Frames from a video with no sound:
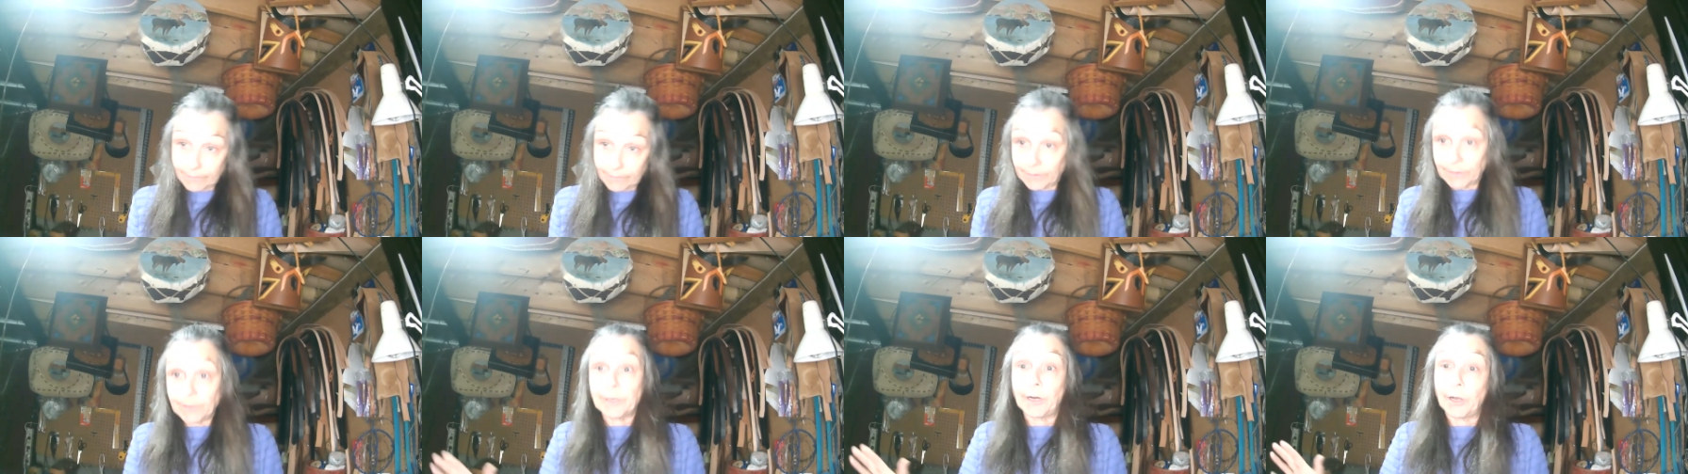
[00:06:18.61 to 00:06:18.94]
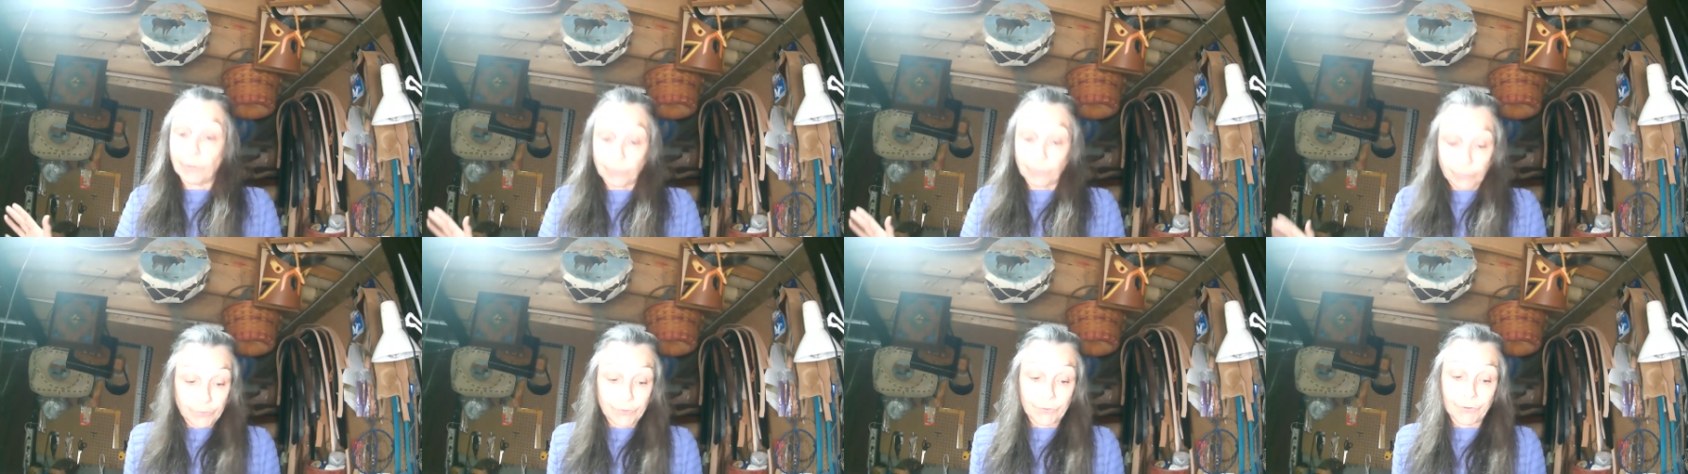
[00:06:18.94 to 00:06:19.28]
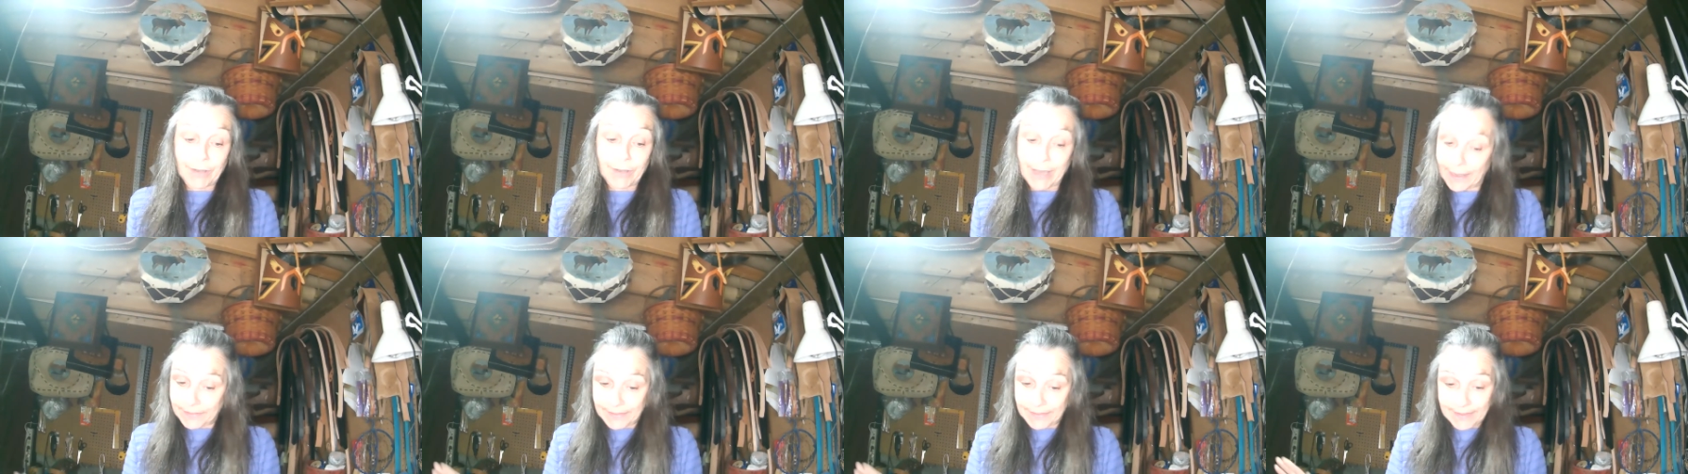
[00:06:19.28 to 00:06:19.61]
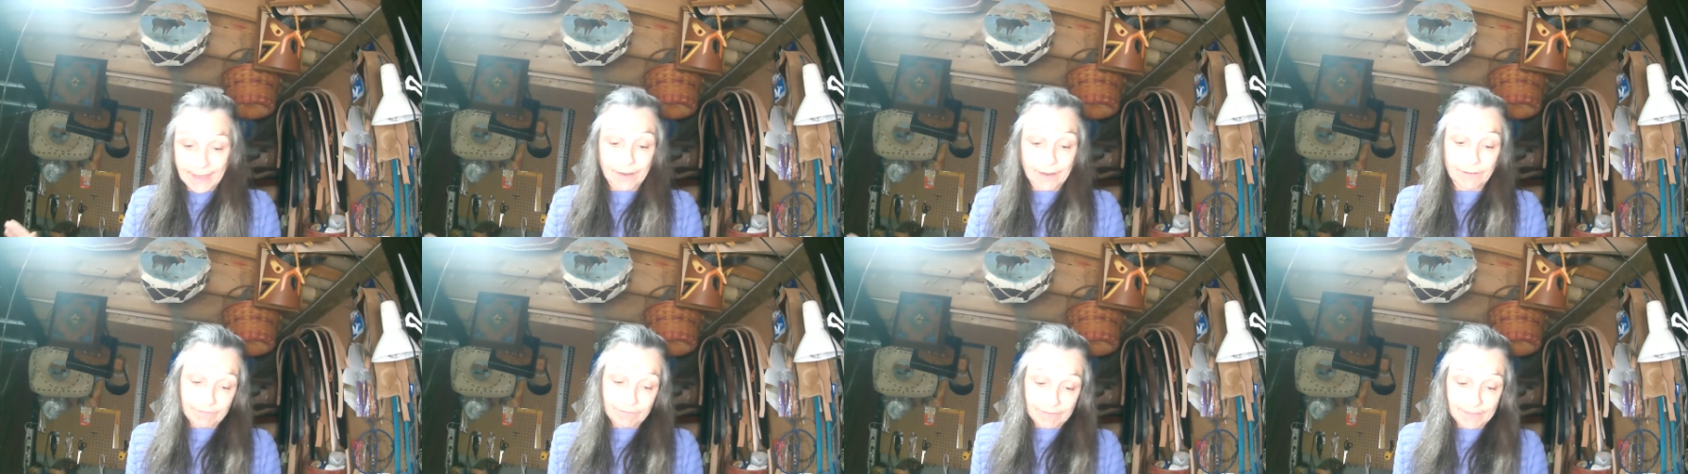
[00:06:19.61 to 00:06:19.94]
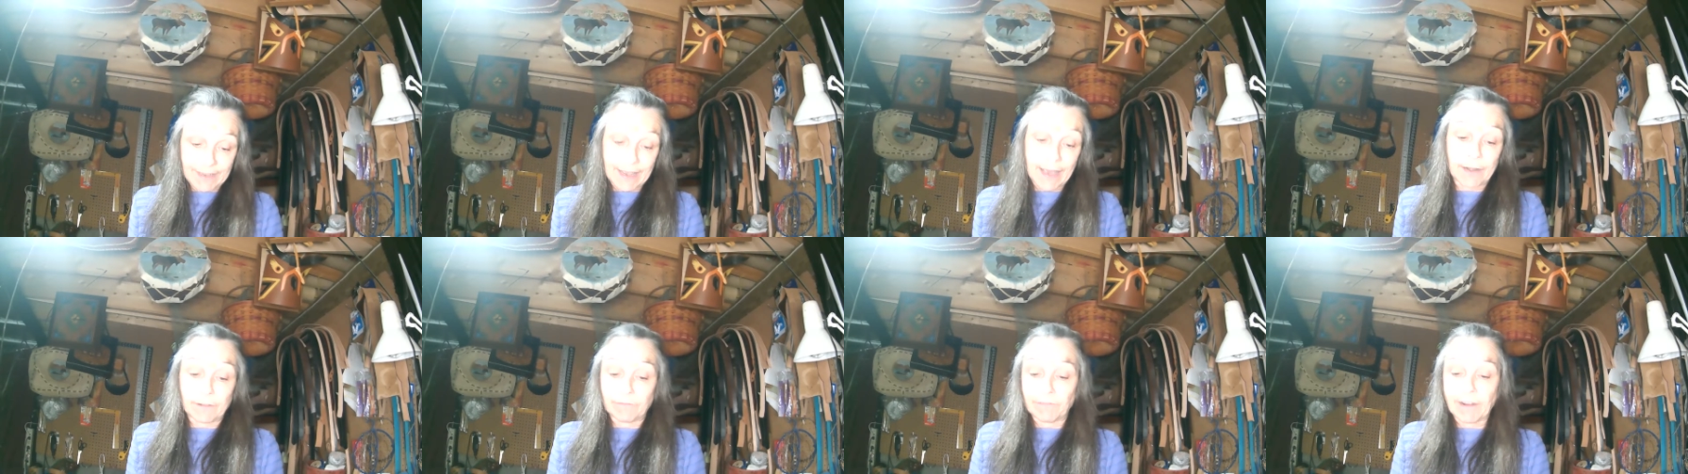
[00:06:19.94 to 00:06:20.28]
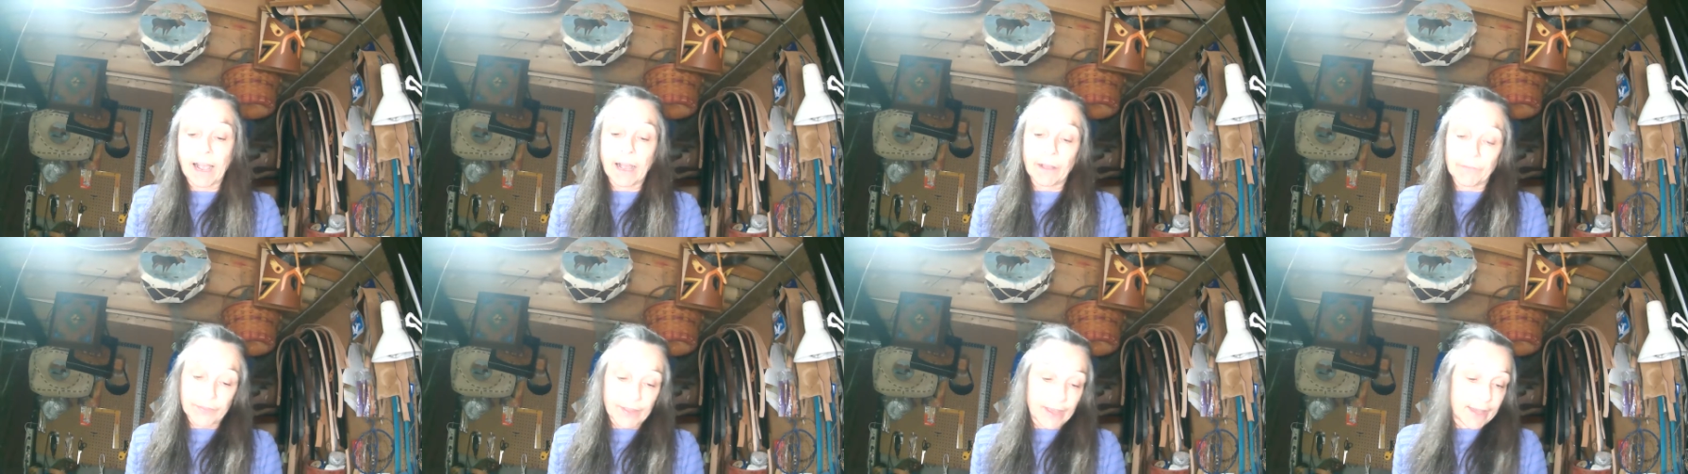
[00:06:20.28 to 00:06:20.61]
You know, you cut that, cut
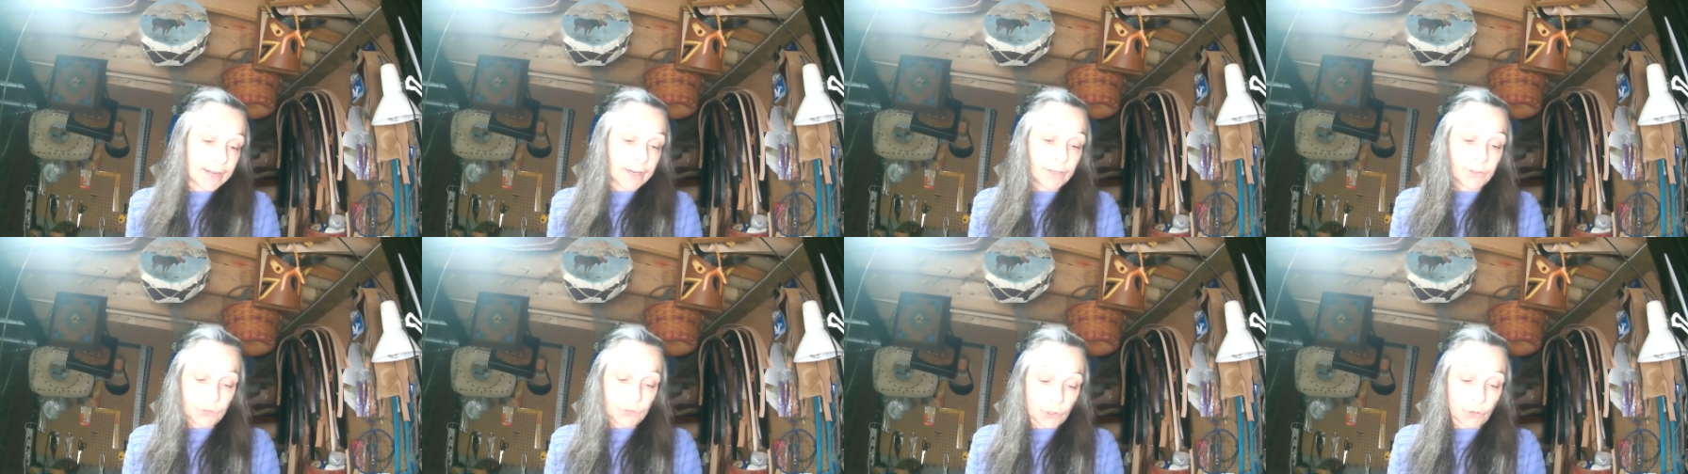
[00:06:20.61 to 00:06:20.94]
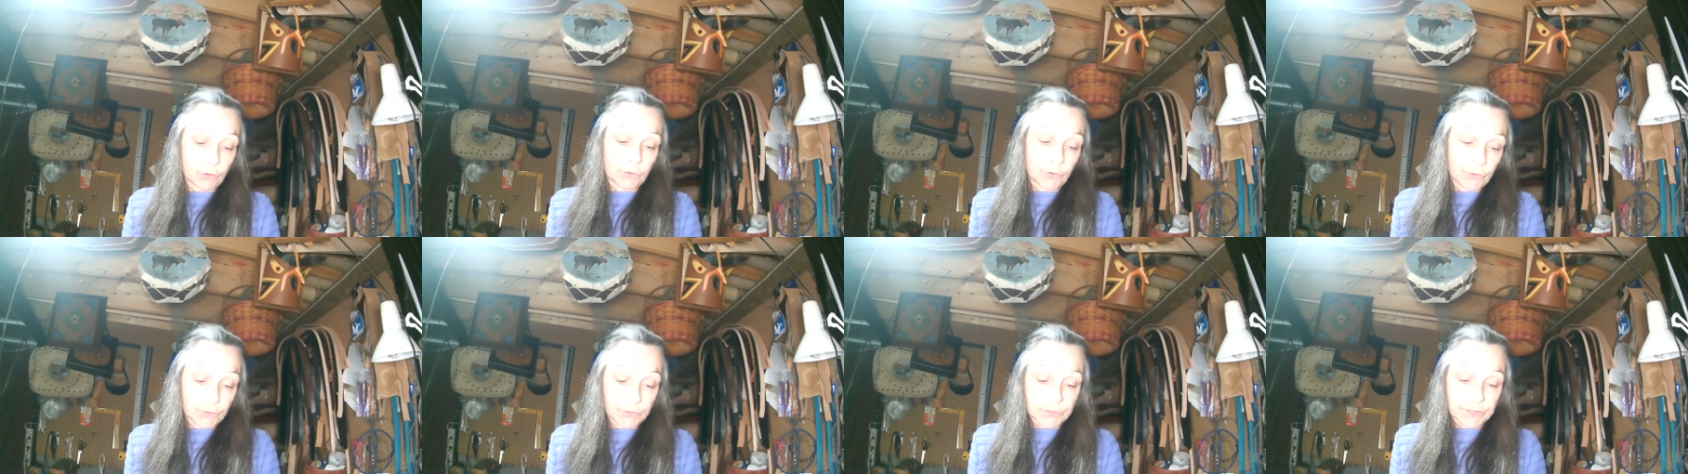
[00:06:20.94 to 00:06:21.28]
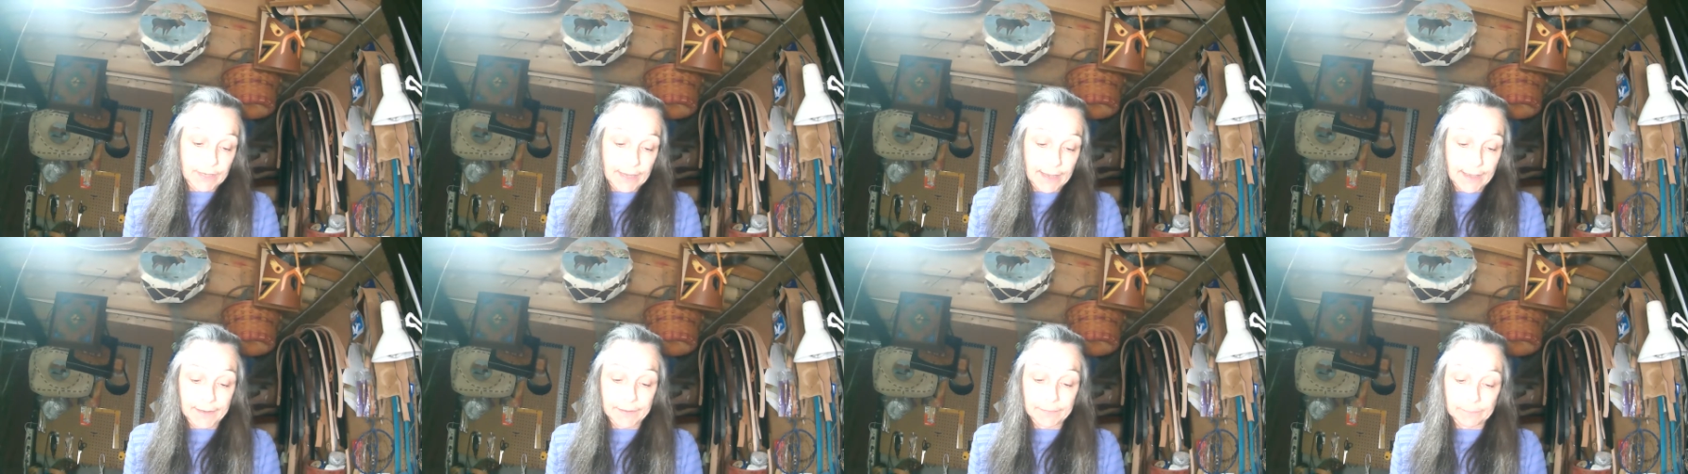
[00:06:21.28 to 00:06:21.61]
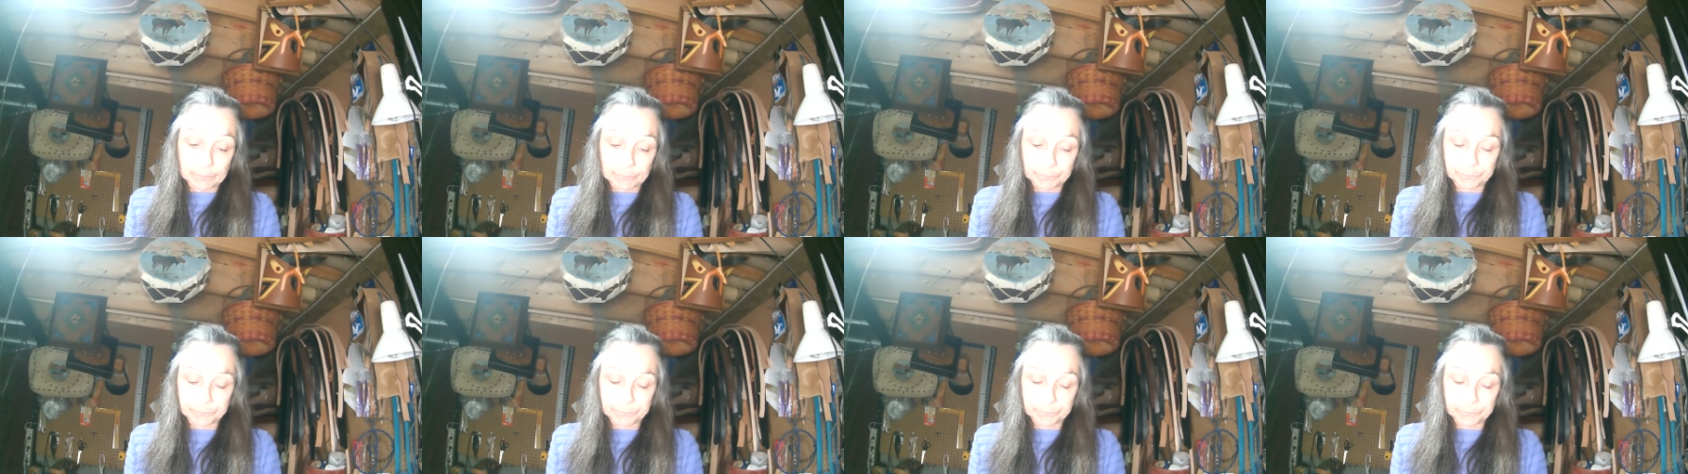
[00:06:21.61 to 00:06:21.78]
around that and don't use that.